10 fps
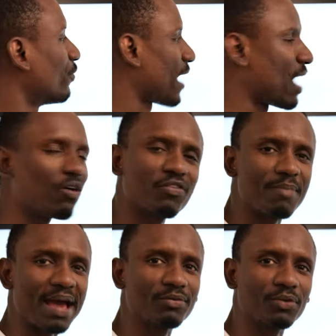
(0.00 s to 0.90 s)
move out of
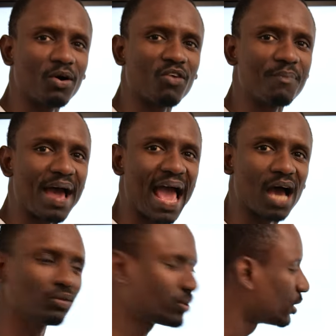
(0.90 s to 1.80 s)
my
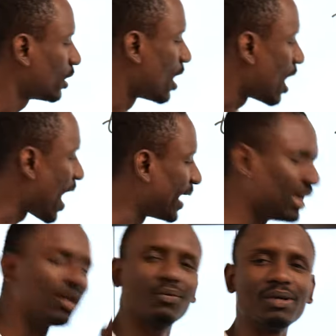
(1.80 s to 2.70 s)
house, I
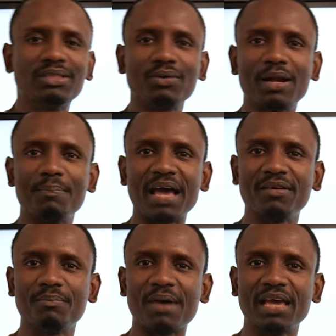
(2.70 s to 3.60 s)
increase the rent
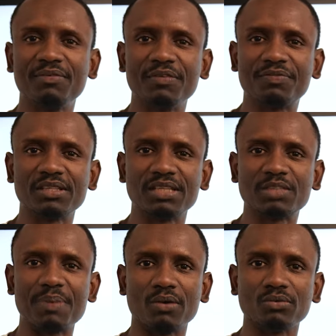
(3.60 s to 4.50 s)
by
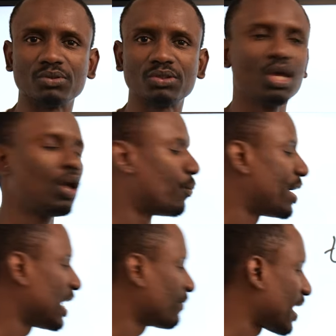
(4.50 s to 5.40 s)
£56.
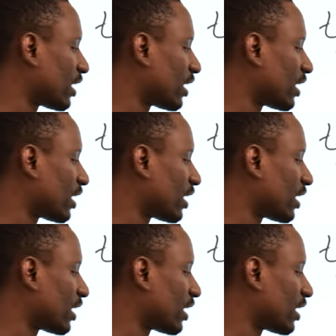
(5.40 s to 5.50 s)
Whenever